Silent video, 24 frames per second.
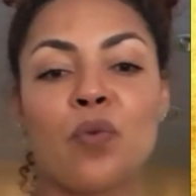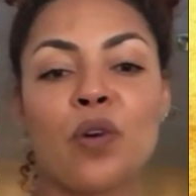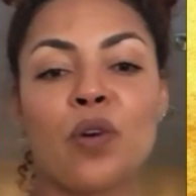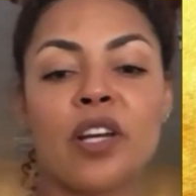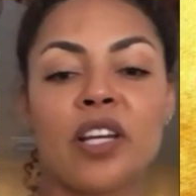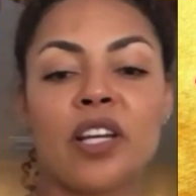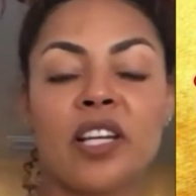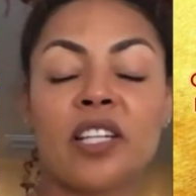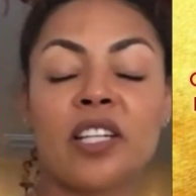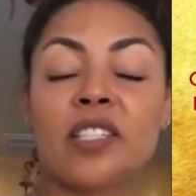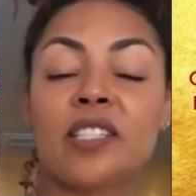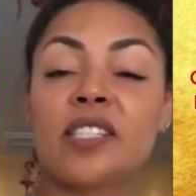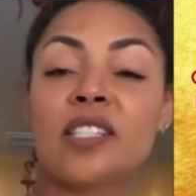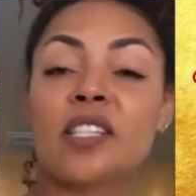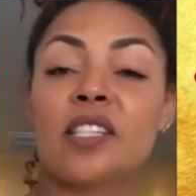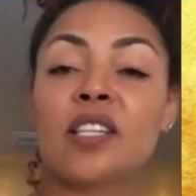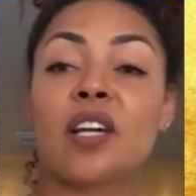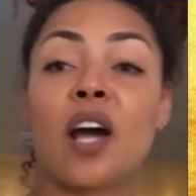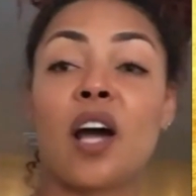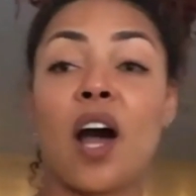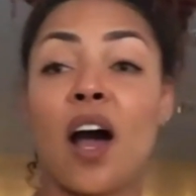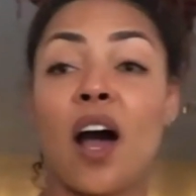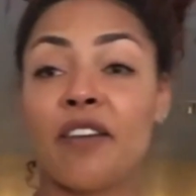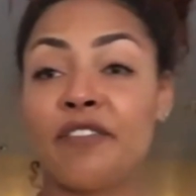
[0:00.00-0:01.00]
was
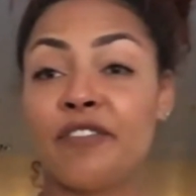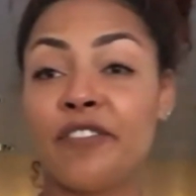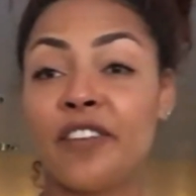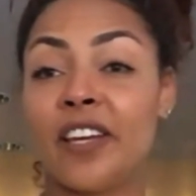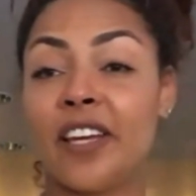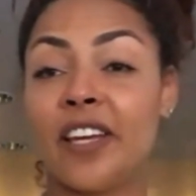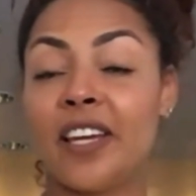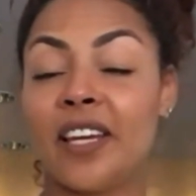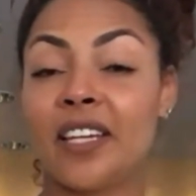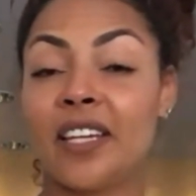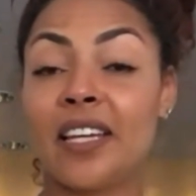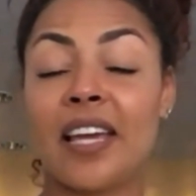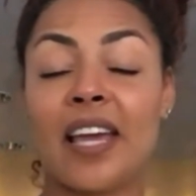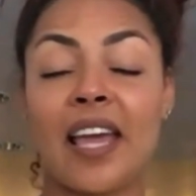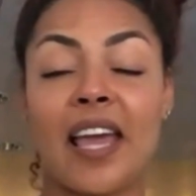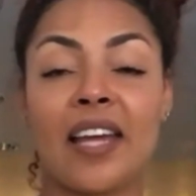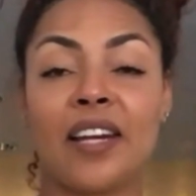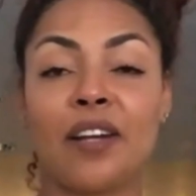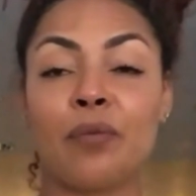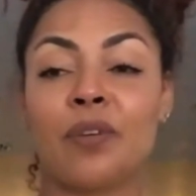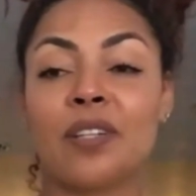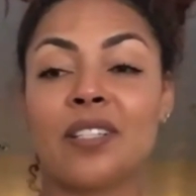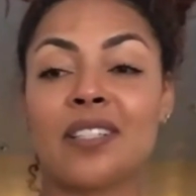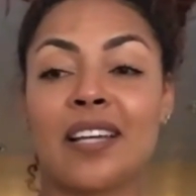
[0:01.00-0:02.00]
coughing, and
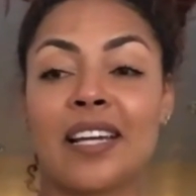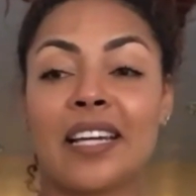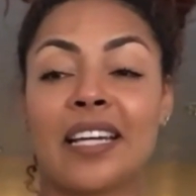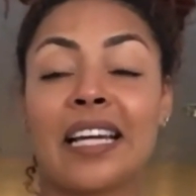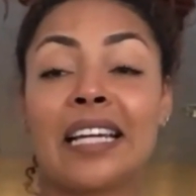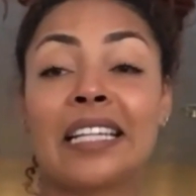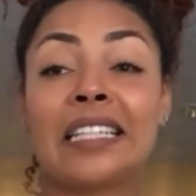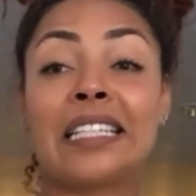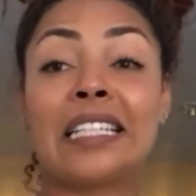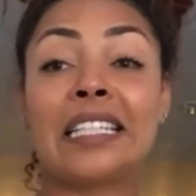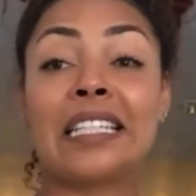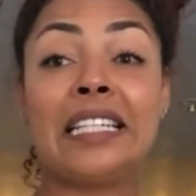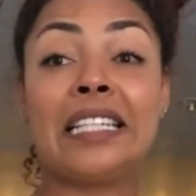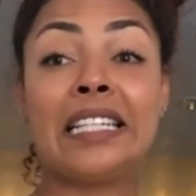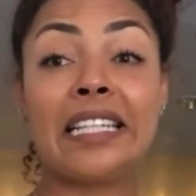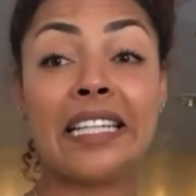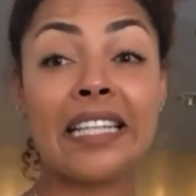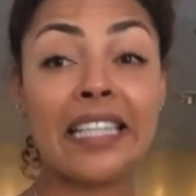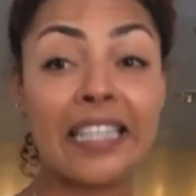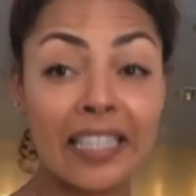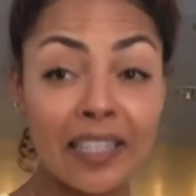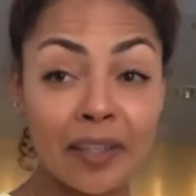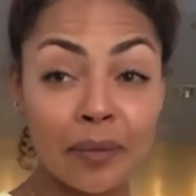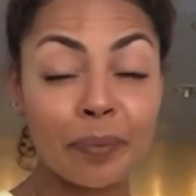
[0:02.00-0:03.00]
it was like a
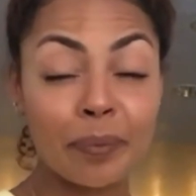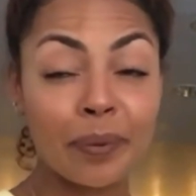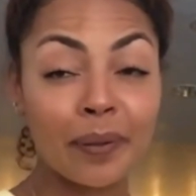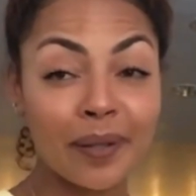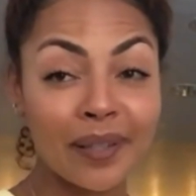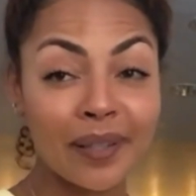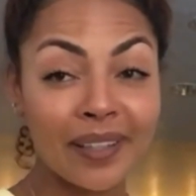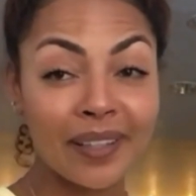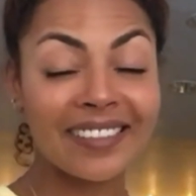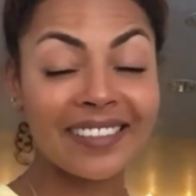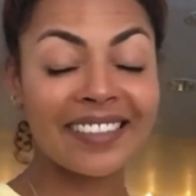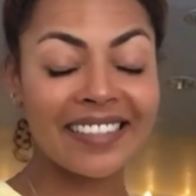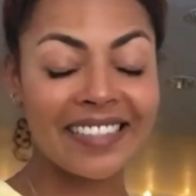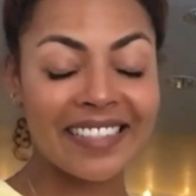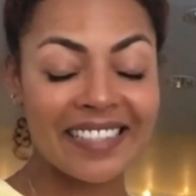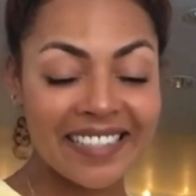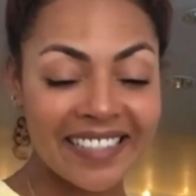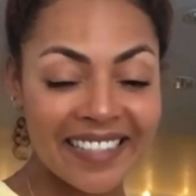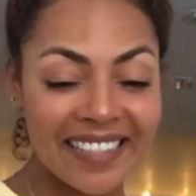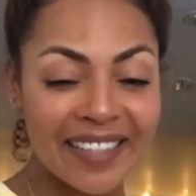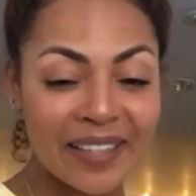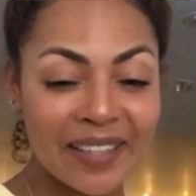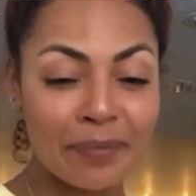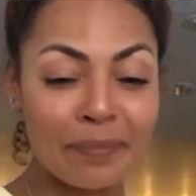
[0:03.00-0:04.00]
deep
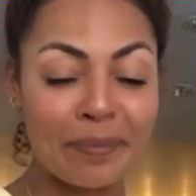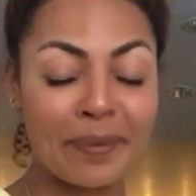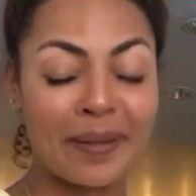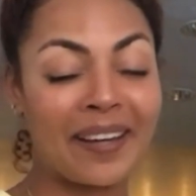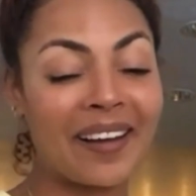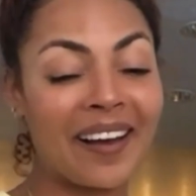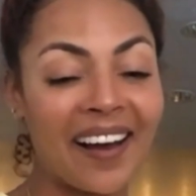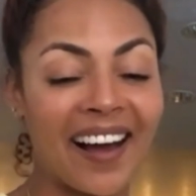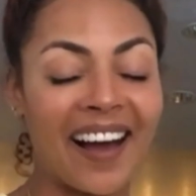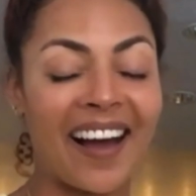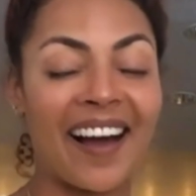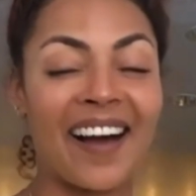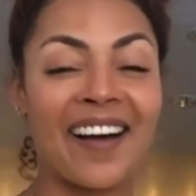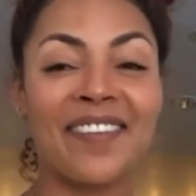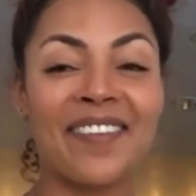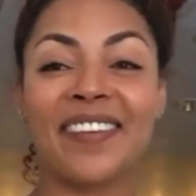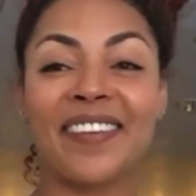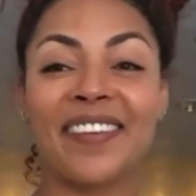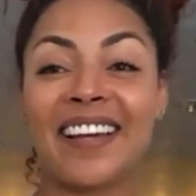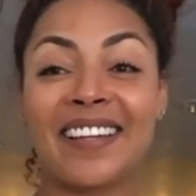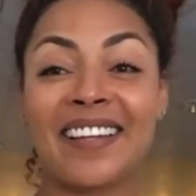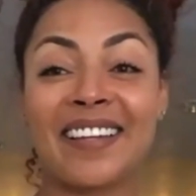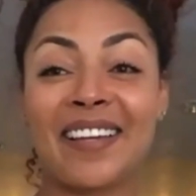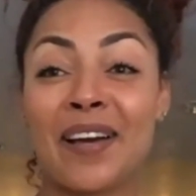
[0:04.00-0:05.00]
cough,
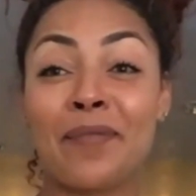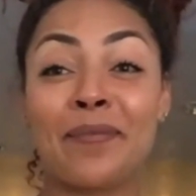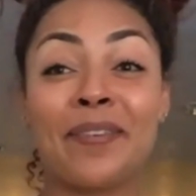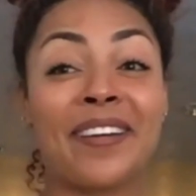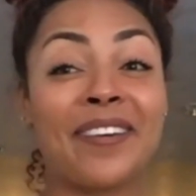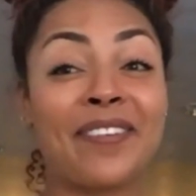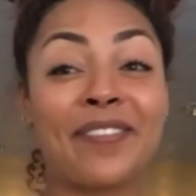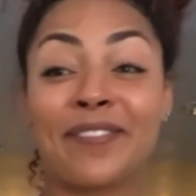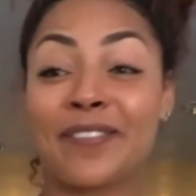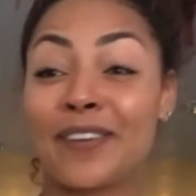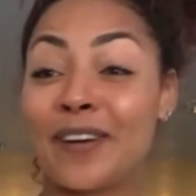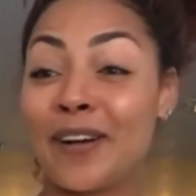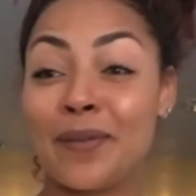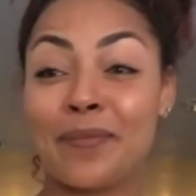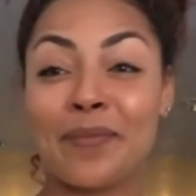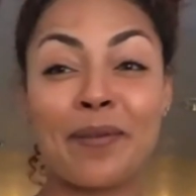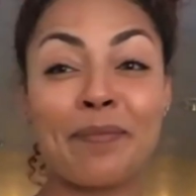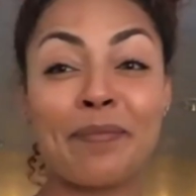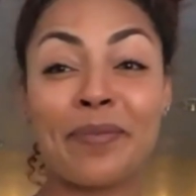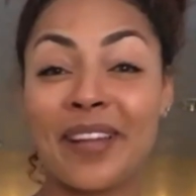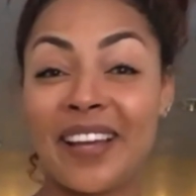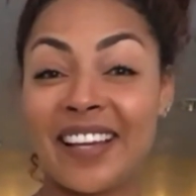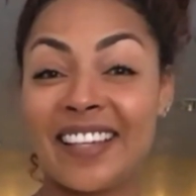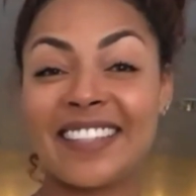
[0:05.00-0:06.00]
like coming from a
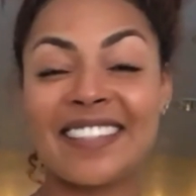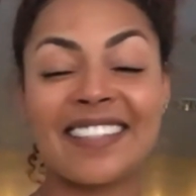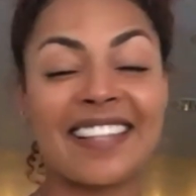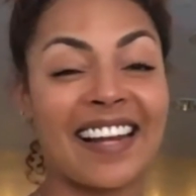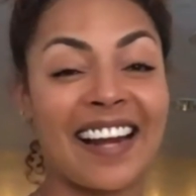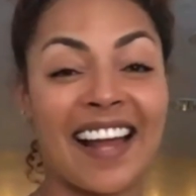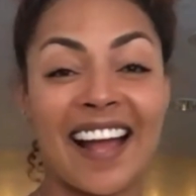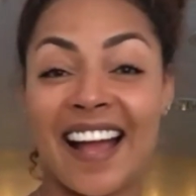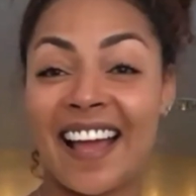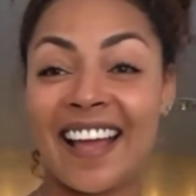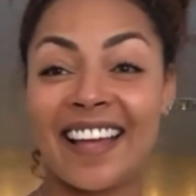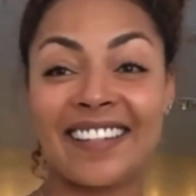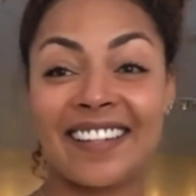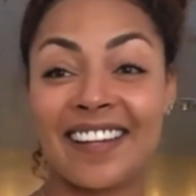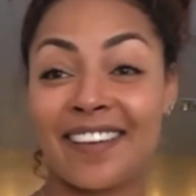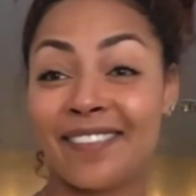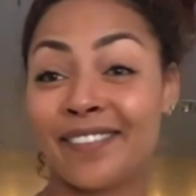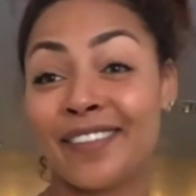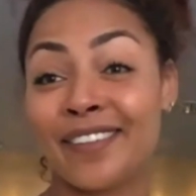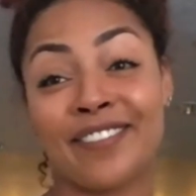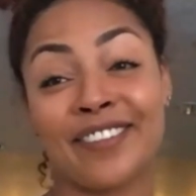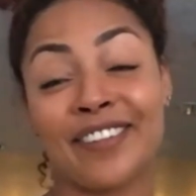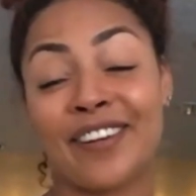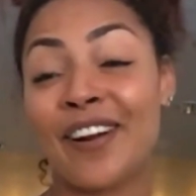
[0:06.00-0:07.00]
place that I had
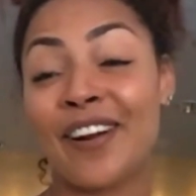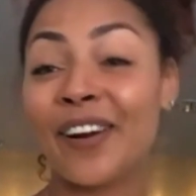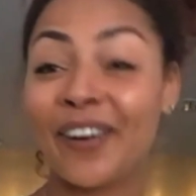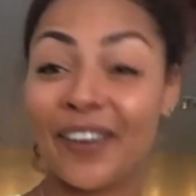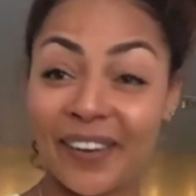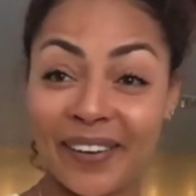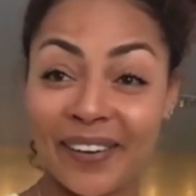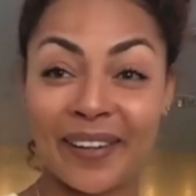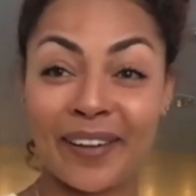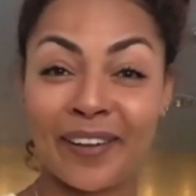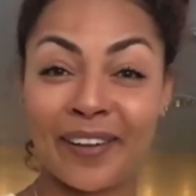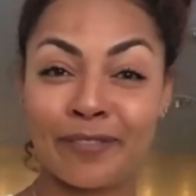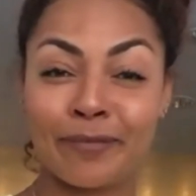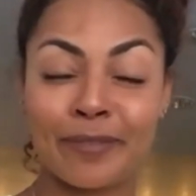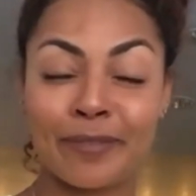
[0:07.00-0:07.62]
never even heard of